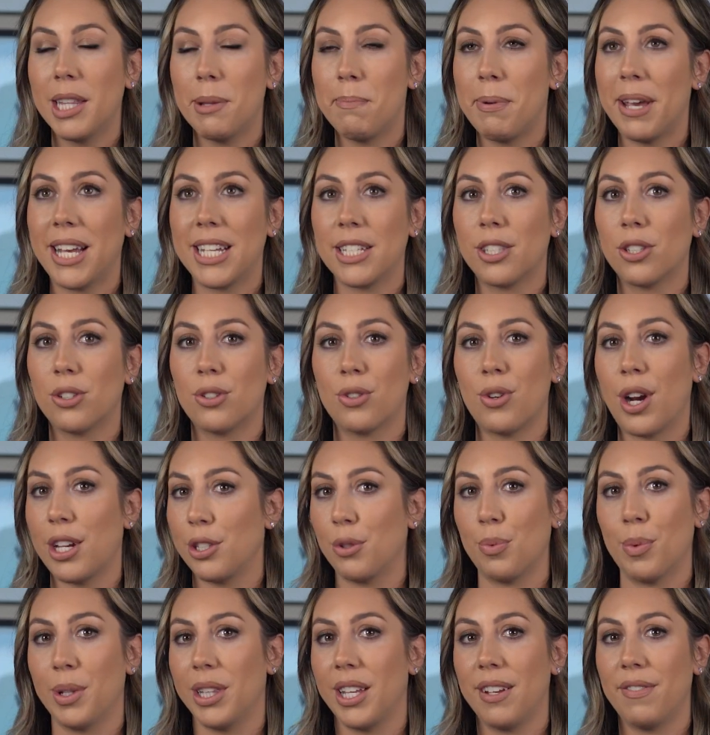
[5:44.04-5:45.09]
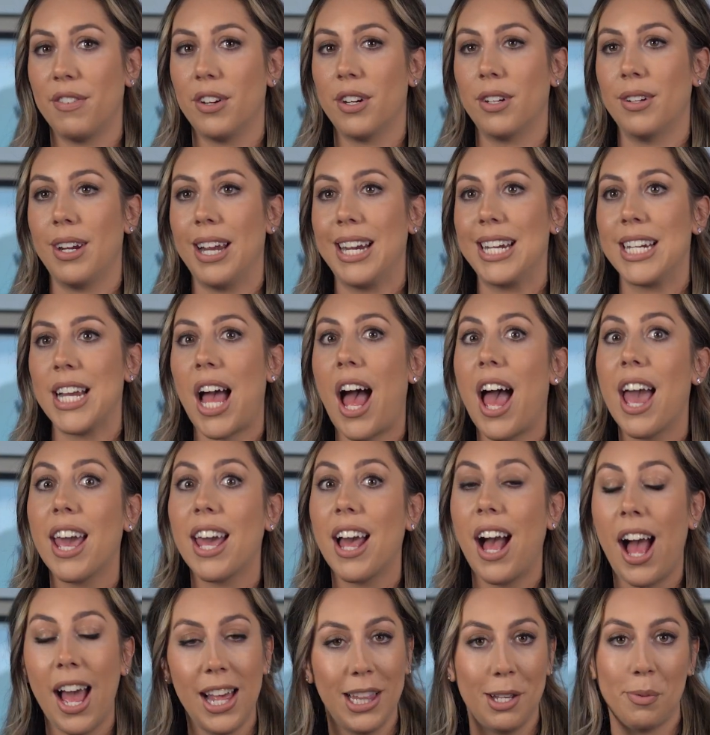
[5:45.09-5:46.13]
the biggest stress reliever, and I
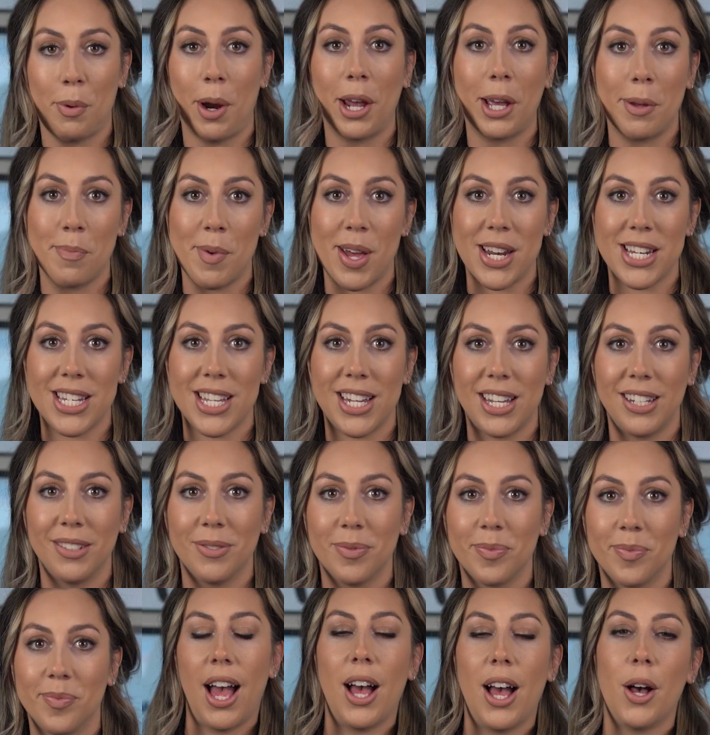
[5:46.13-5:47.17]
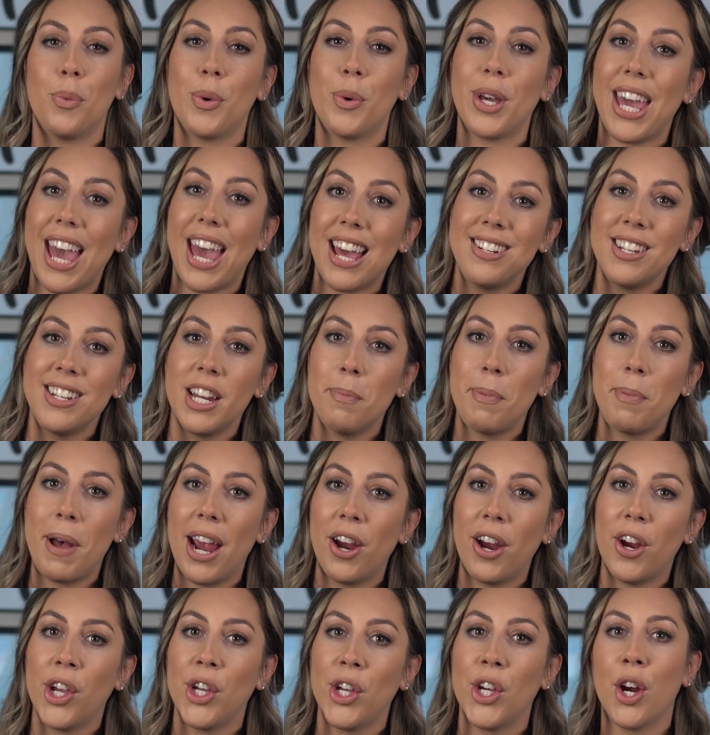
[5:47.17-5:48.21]
highly recommend it. We ended up
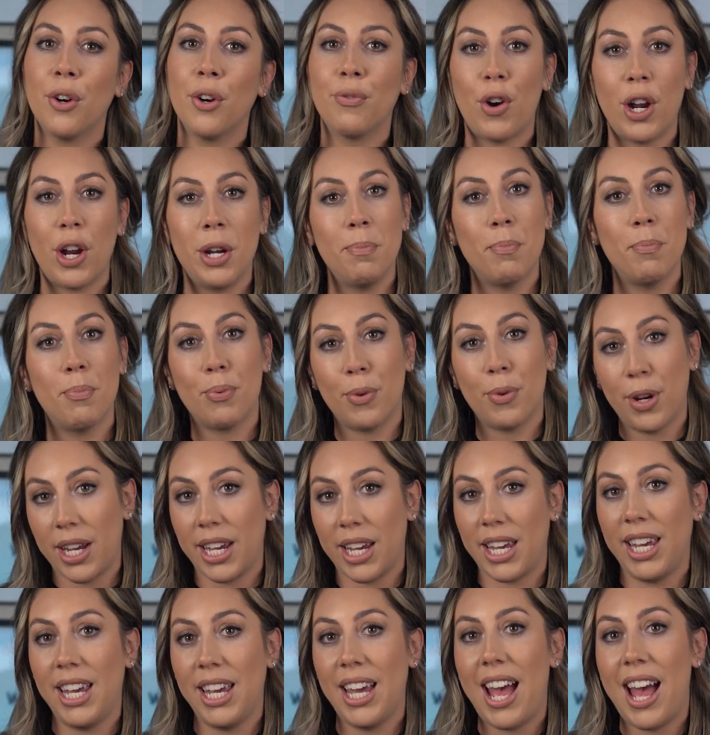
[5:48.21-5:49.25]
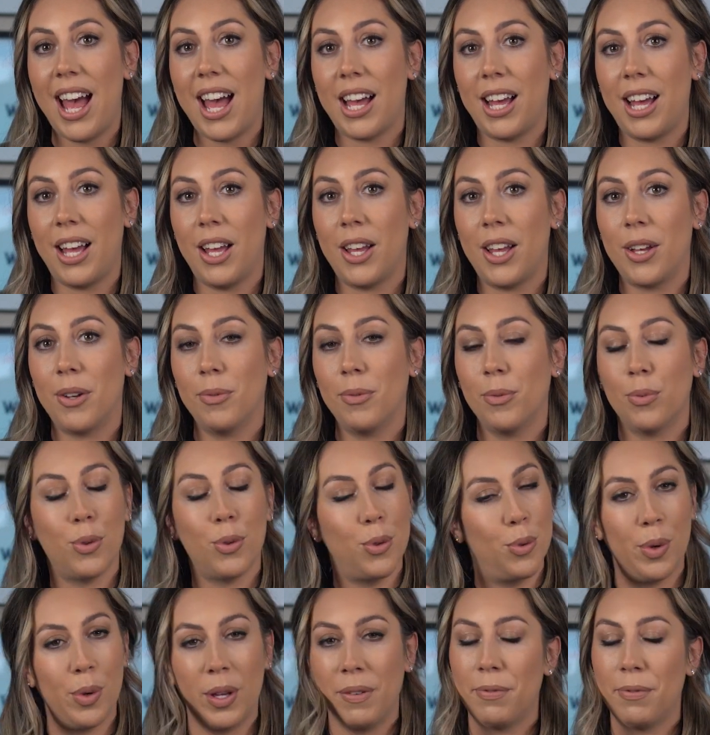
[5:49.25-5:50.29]
hiring our friend Bree,
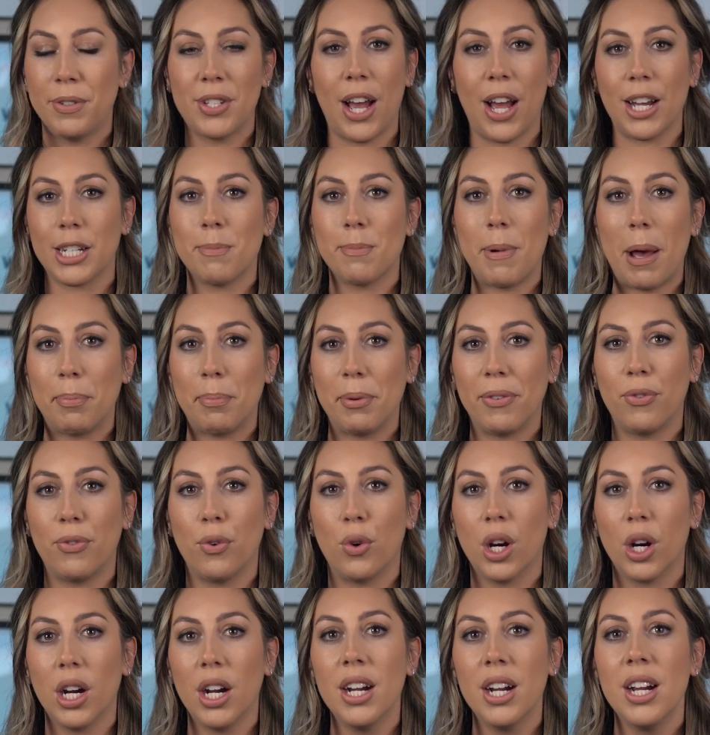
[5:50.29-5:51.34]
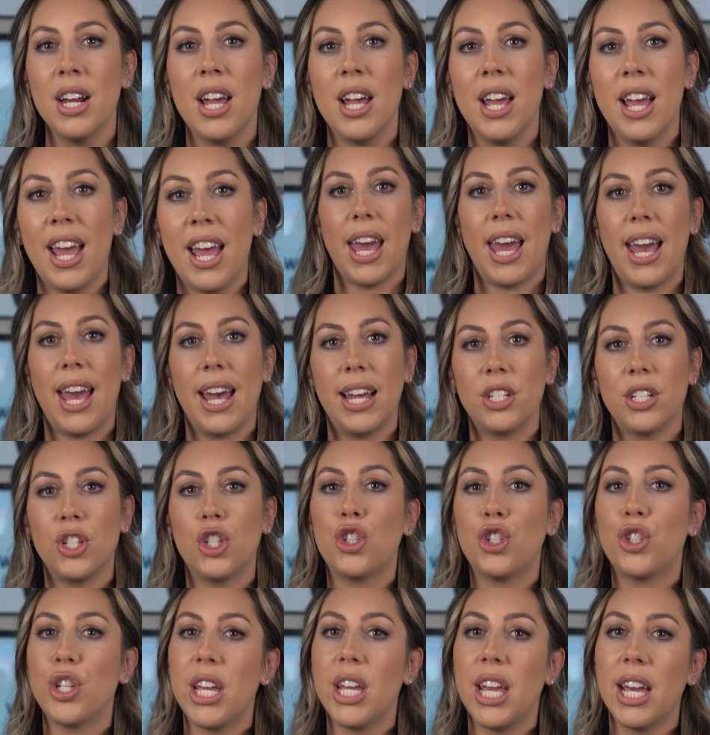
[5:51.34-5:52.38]
who we've talked about before, and
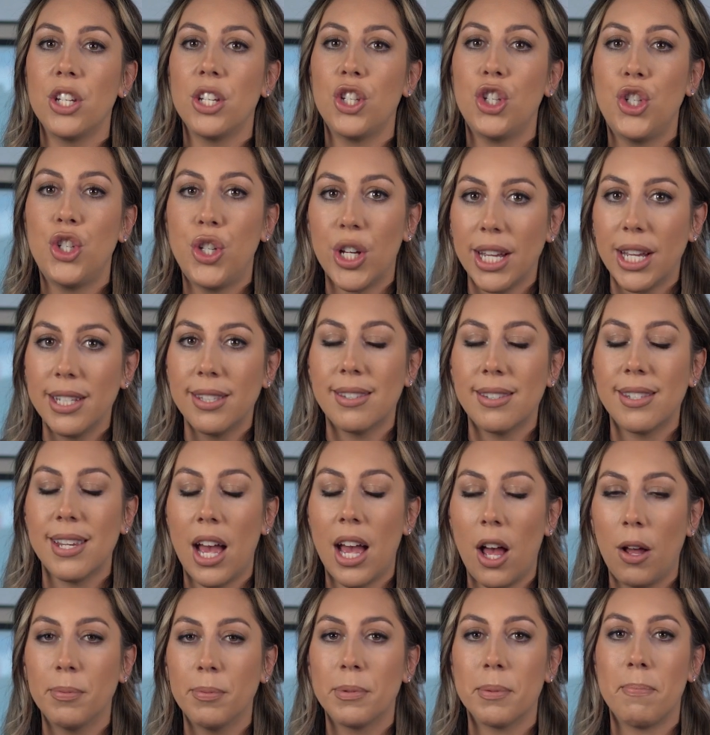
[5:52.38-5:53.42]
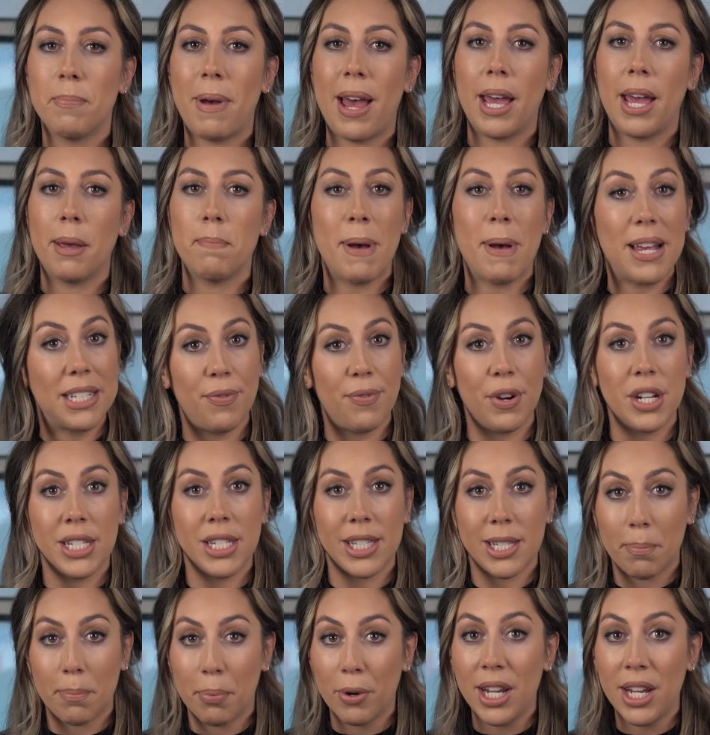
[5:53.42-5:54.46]
she had just helped my best friend
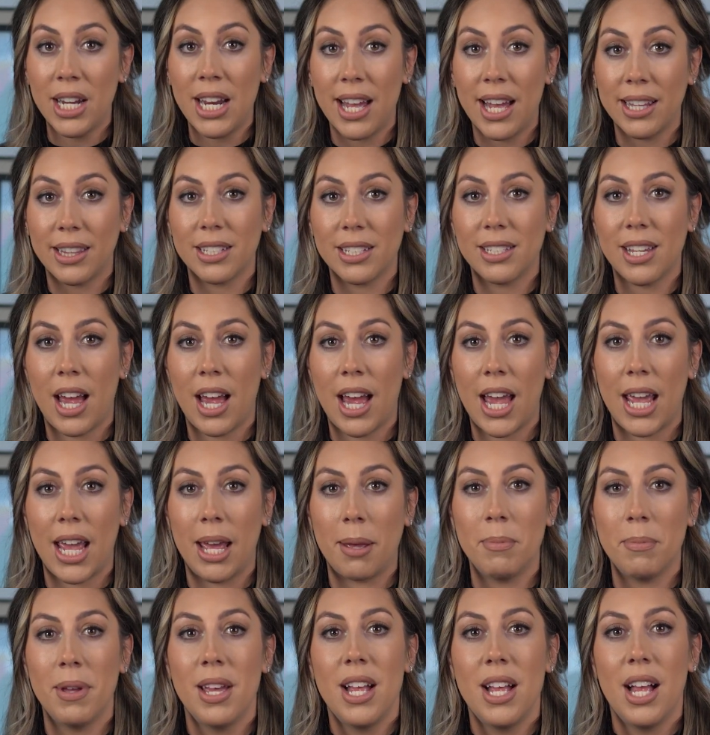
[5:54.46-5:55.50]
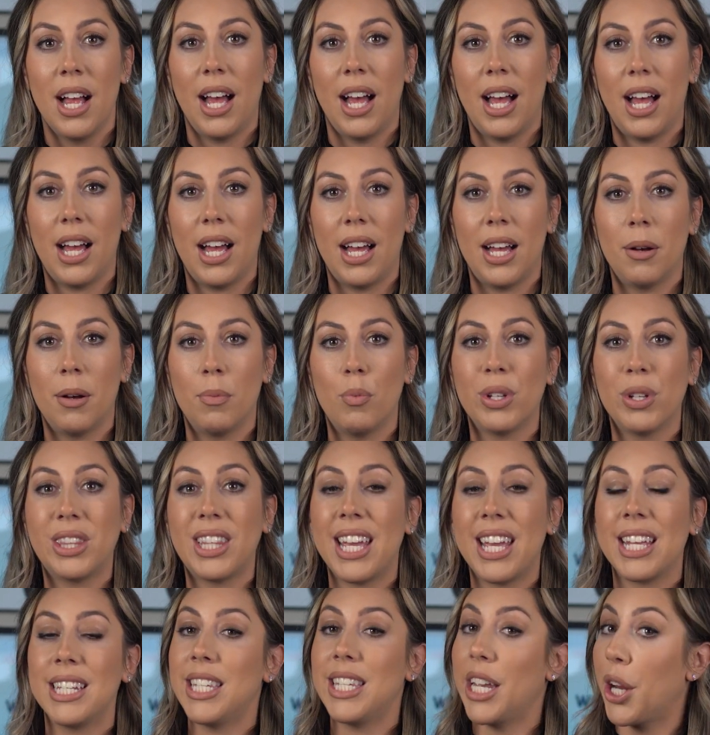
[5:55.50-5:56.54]
Sabrina at the time with
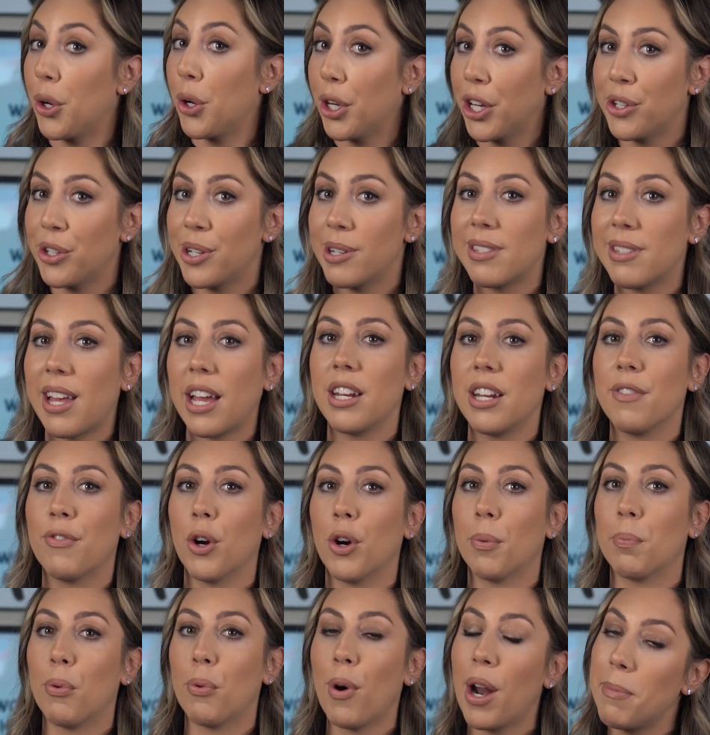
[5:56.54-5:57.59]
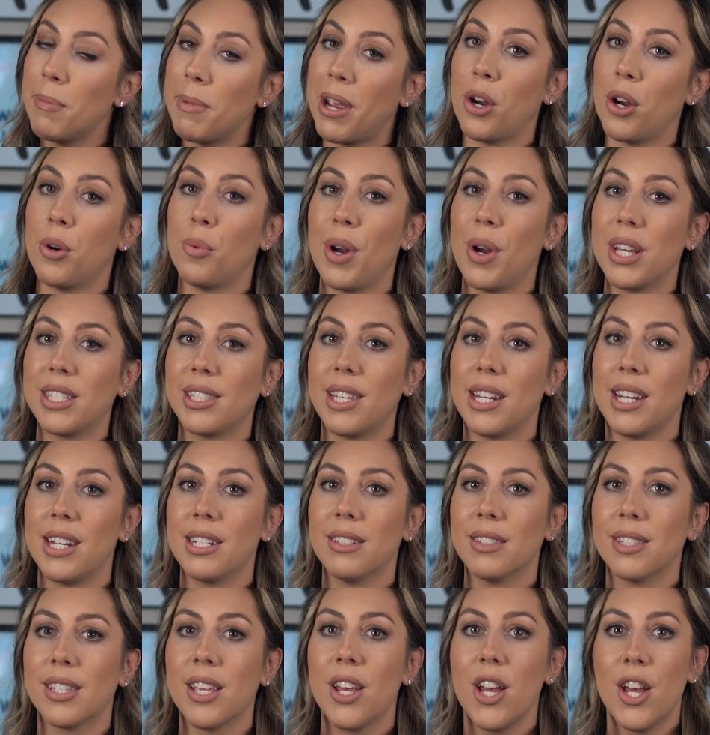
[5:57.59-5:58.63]
the interior design of her primary residence.